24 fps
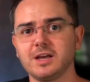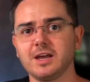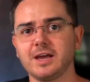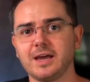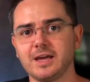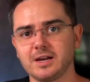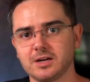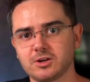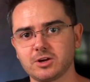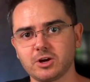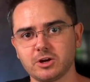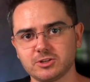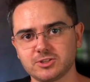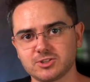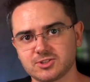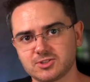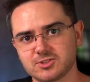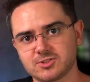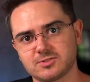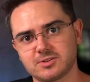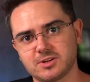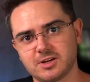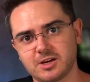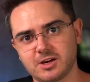And
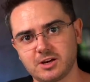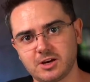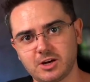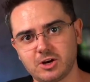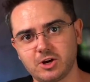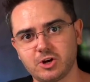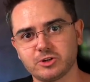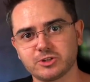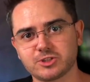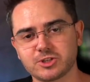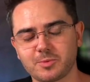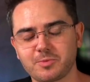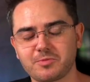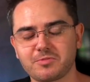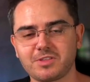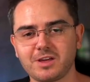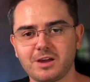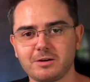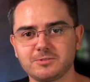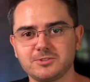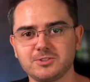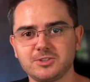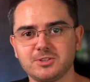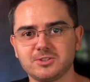Ghost, on top of
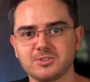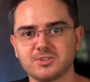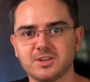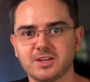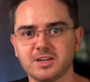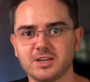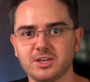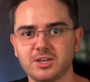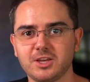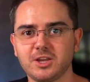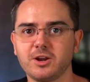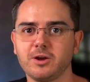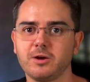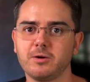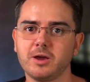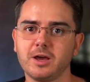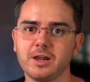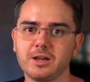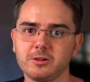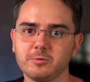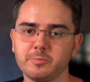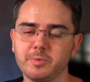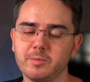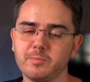that, was using you know a
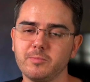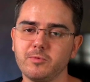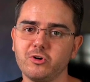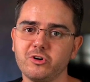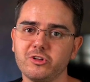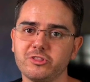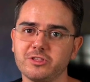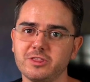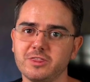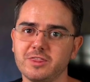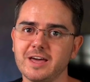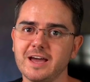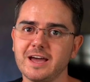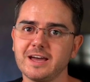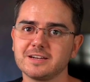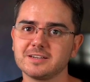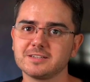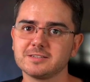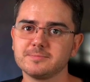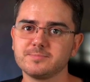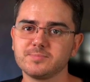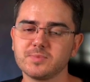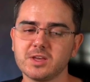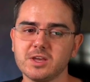little bit more than
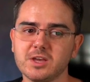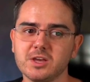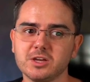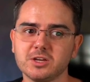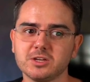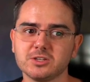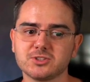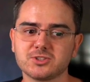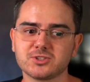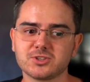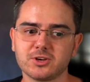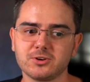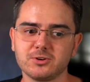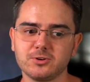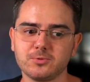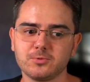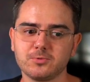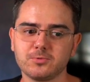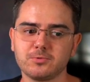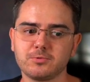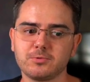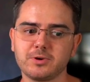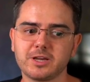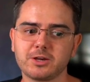that. So
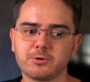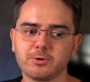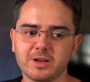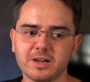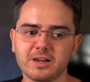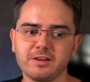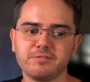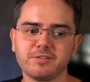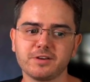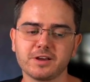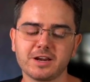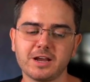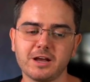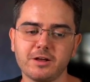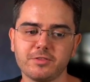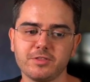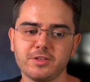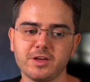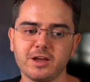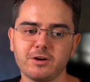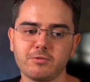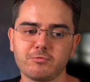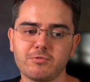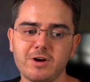we quickly figured out
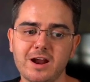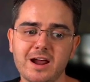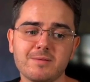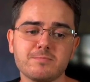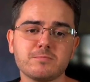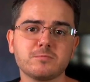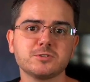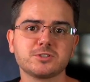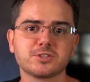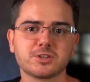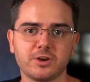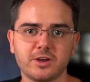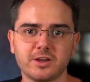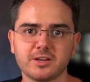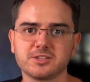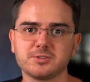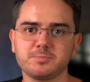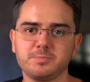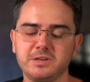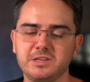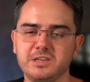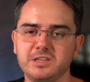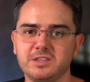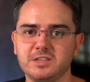that RAM was going
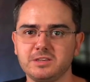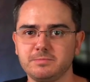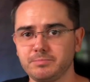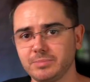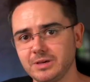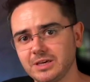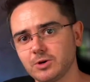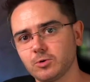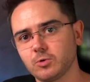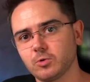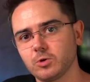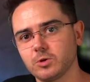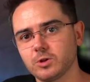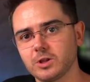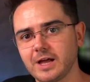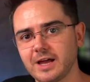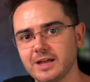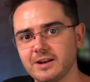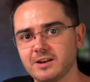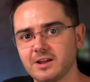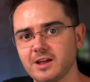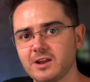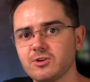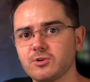to be the be all
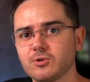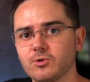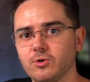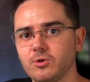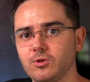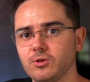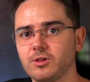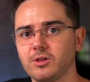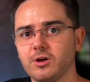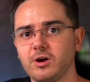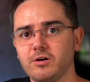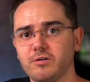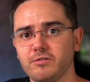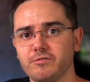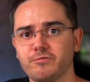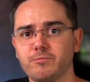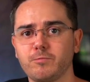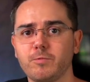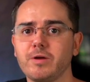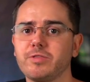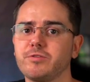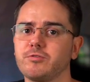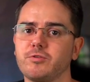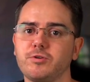and end all of
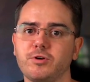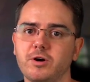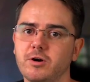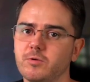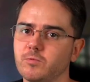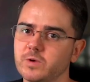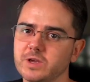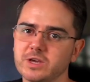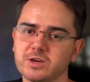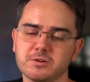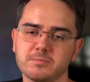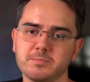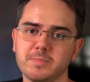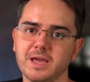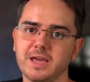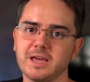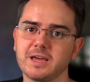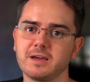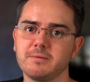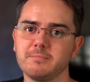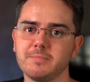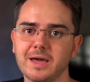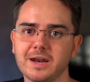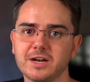whether or not we could
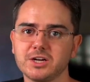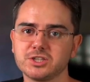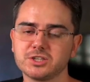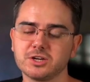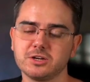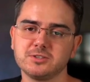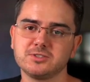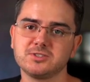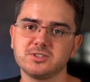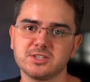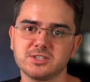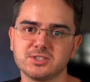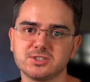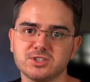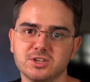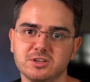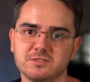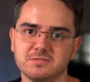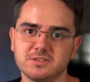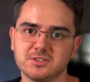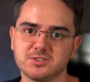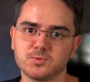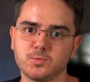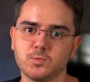make a managed hosting
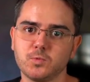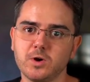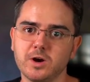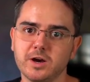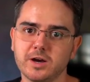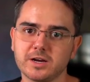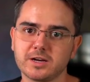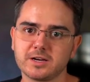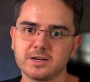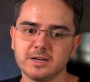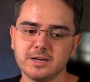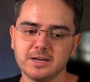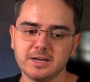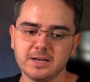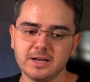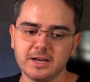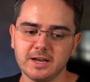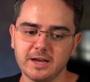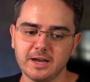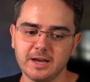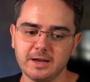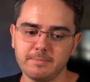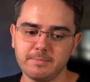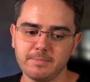service work
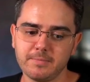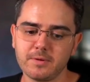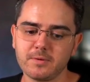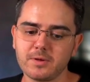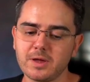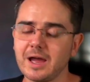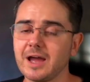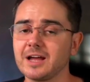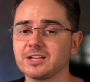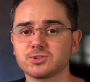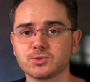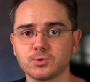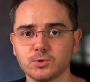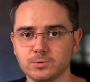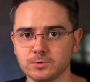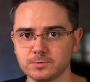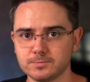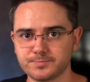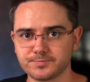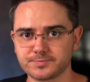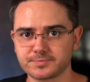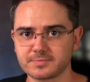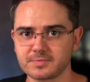um, at all.